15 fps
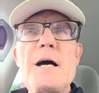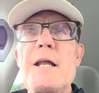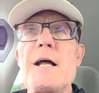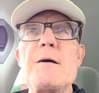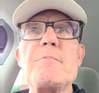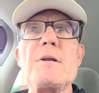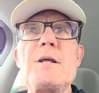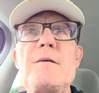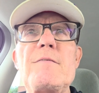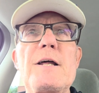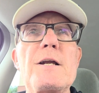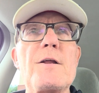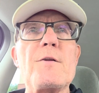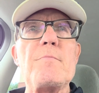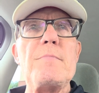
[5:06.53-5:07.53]
and I believe
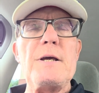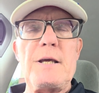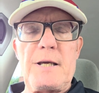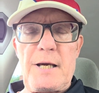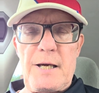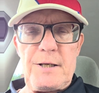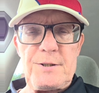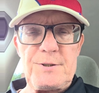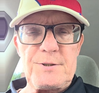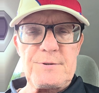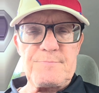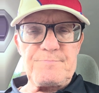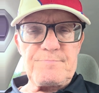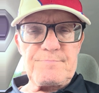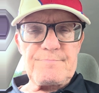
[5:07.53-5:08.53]
that other big
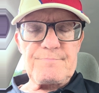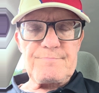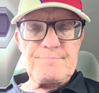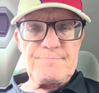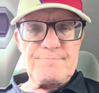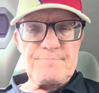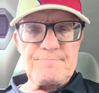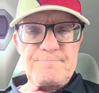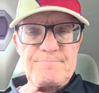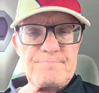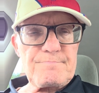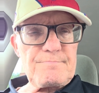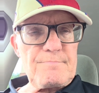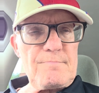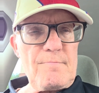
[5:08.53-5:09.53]
case
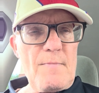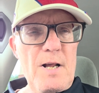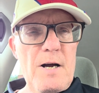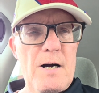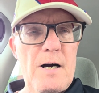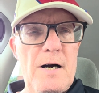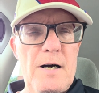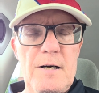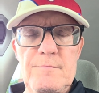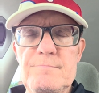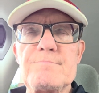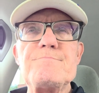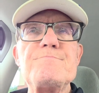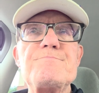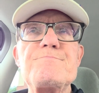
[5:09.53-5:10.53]

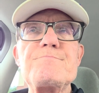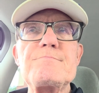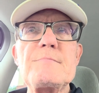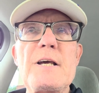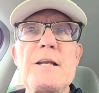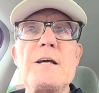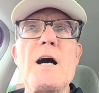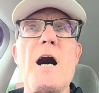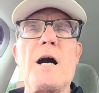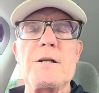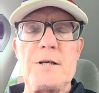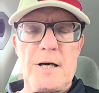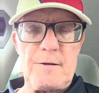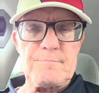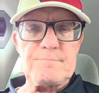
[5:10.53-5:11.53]
in
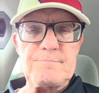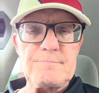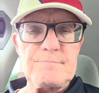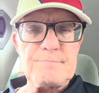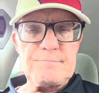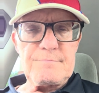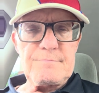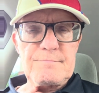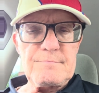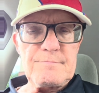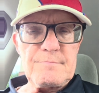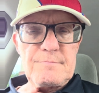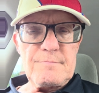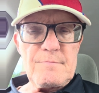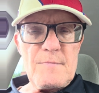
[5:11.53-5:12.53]
Gangnam
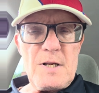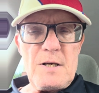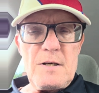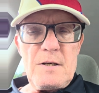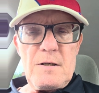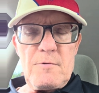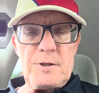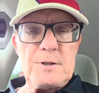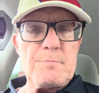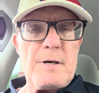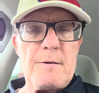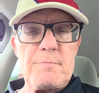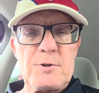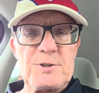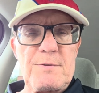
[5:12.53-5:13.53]
with the
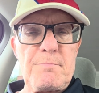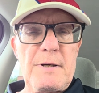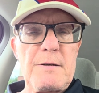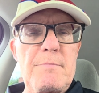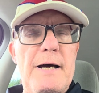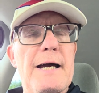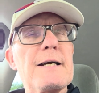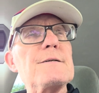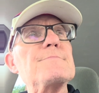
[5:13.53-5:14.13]
members of Big Bang.